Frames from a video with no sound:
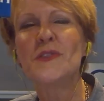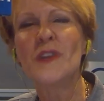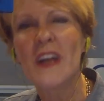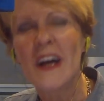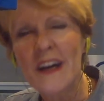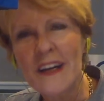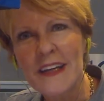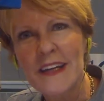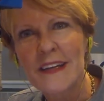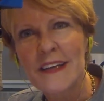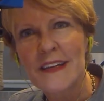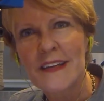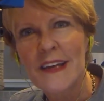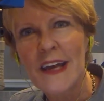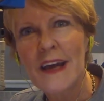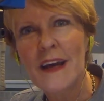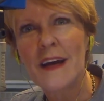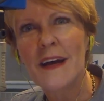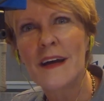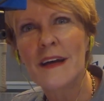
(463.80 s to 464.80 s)
you luck.
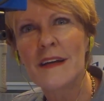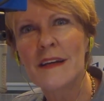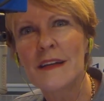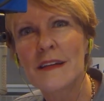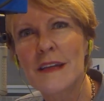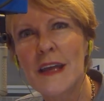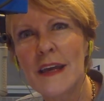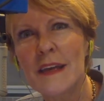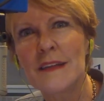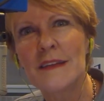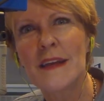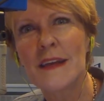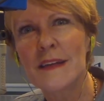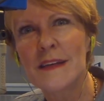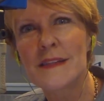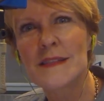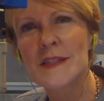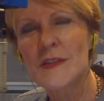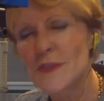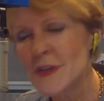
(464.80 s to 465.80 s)
And
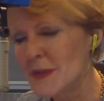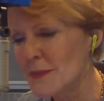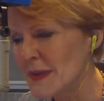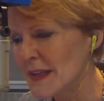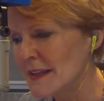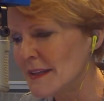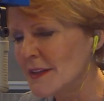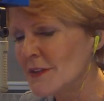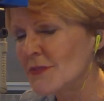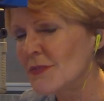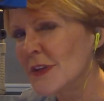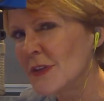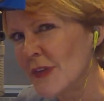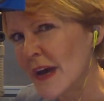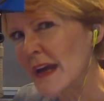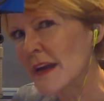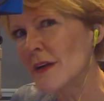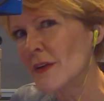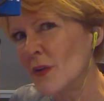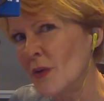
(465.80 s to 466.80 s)
it's going to be you've
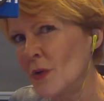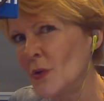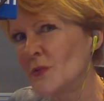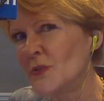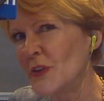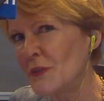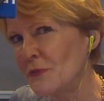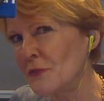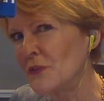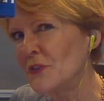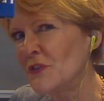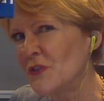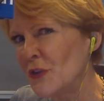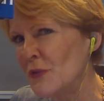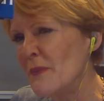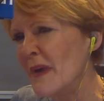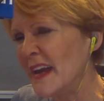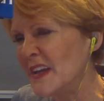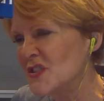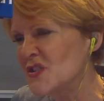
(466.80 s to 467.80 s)
added a whole different
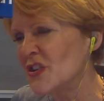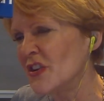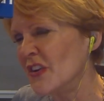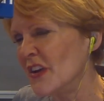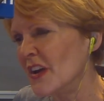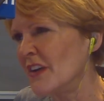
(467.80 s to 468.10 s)
dimension